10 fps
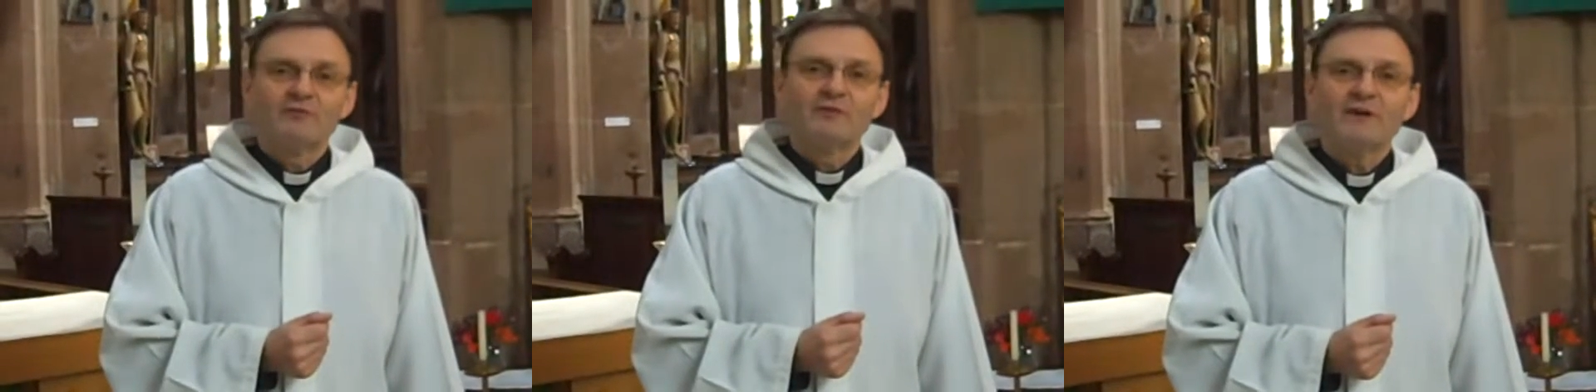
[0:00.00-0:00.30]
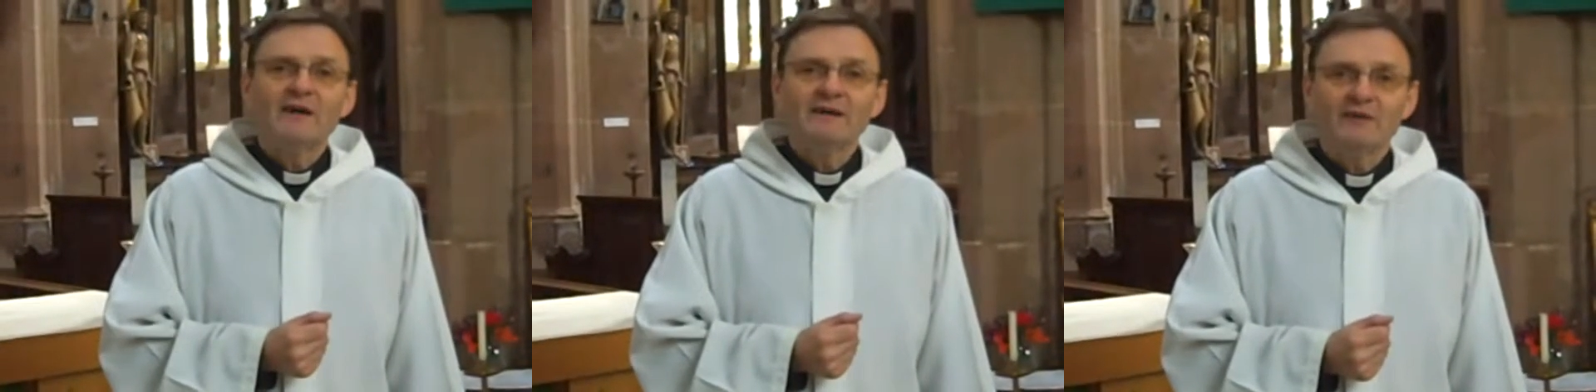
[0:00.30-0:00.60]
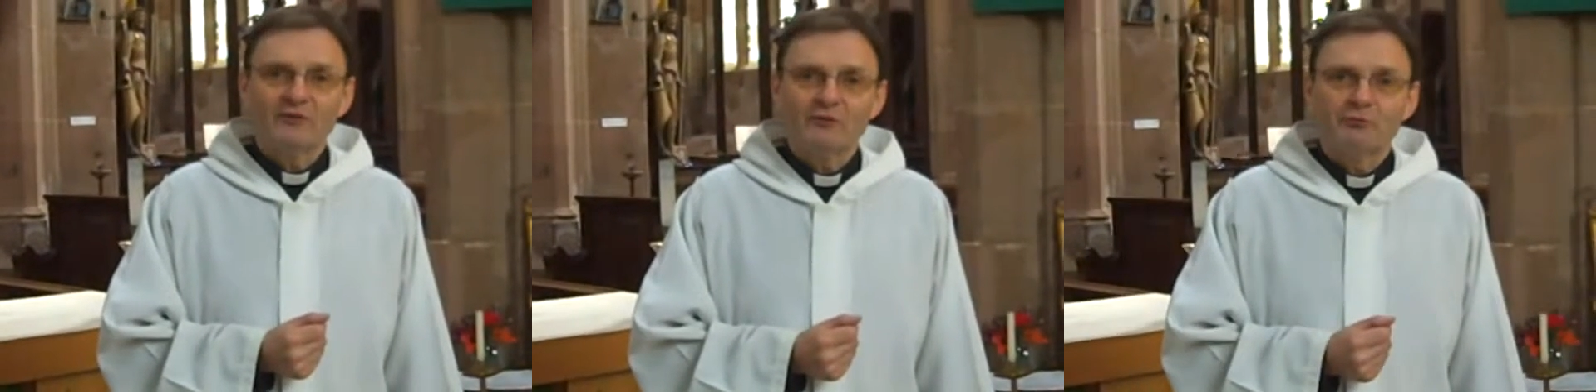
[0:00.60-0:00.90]

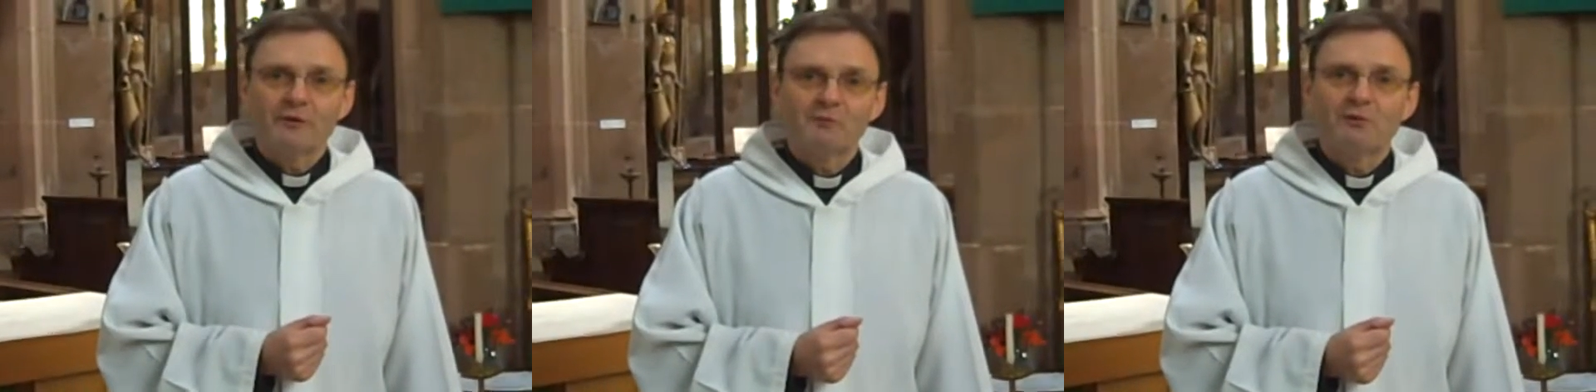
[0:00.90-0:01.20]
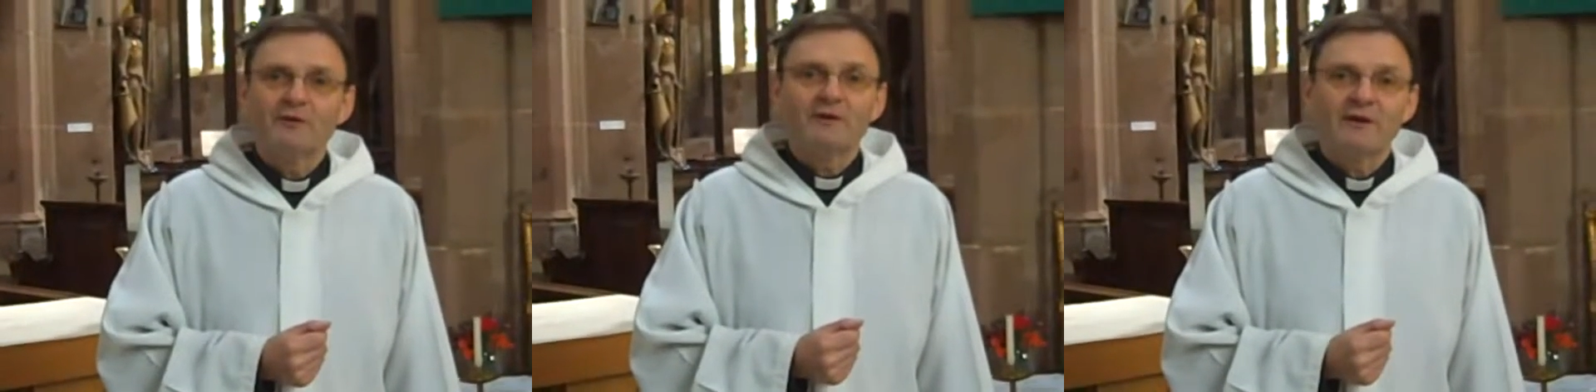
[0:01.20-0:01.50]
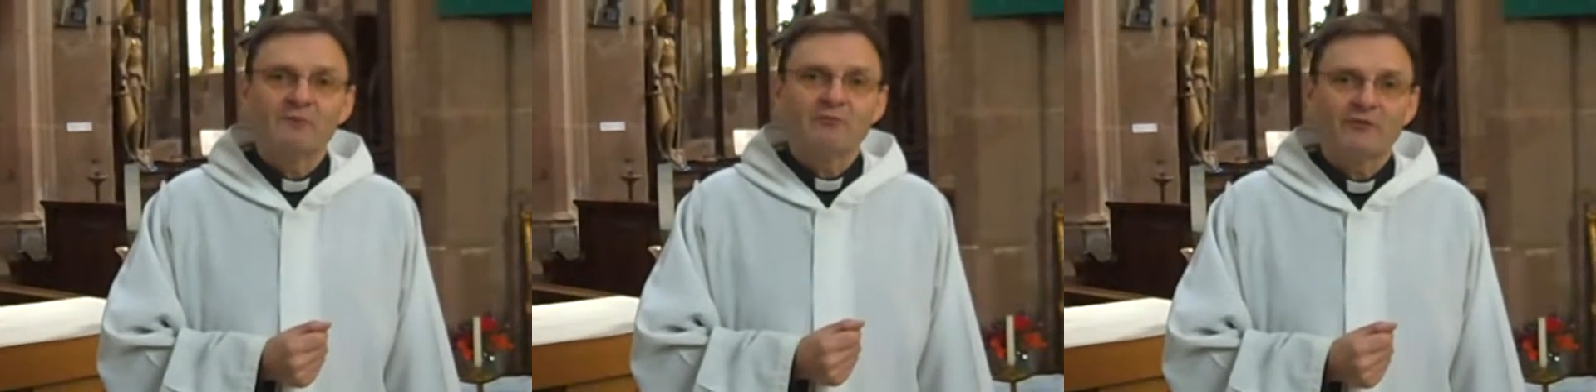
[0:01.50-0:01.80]
variety of people that
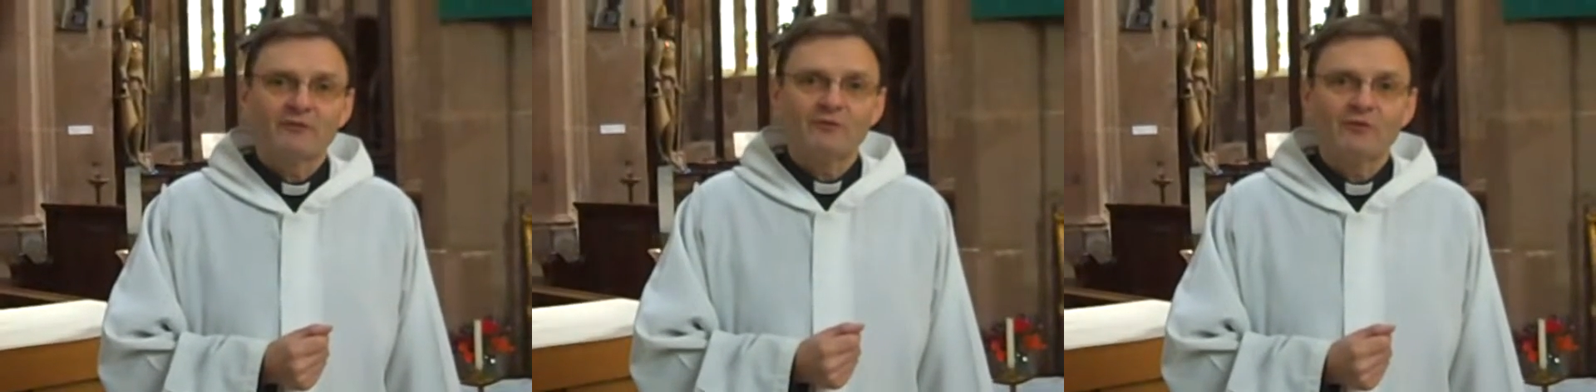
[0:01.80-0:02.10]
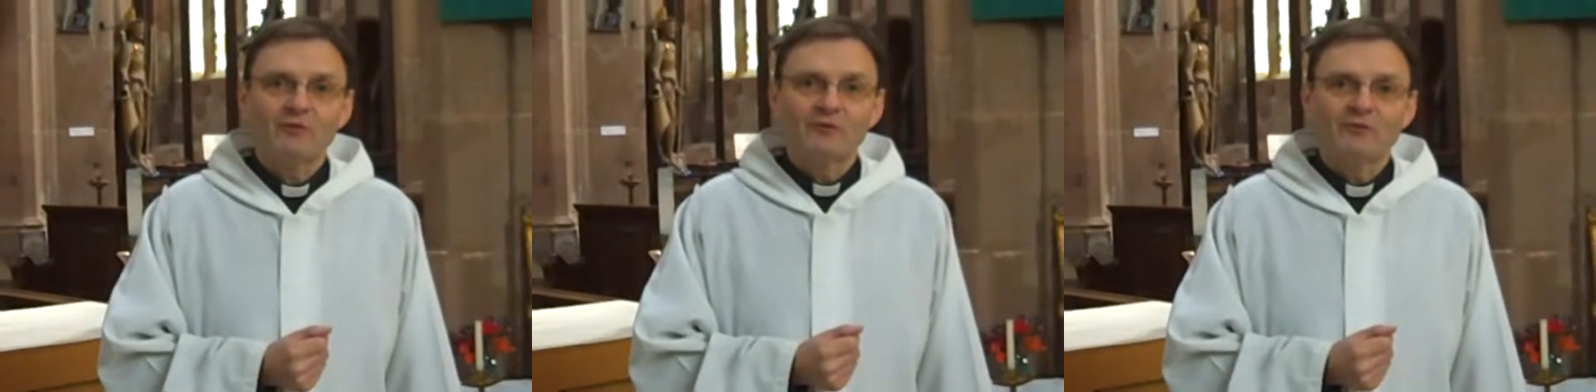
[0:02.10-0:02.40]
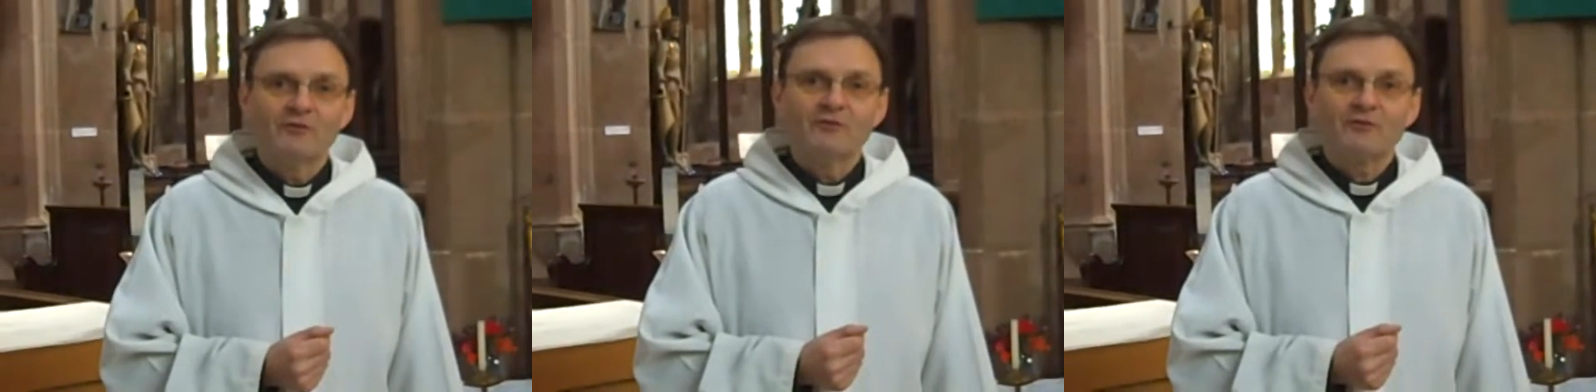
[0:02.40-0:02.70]
come through the
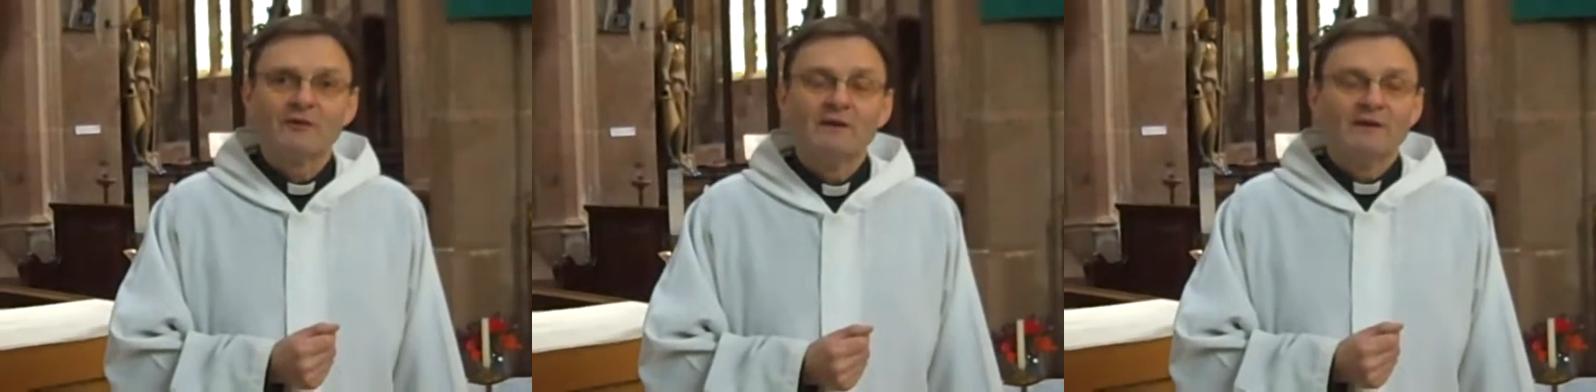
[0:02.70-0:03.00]
doors,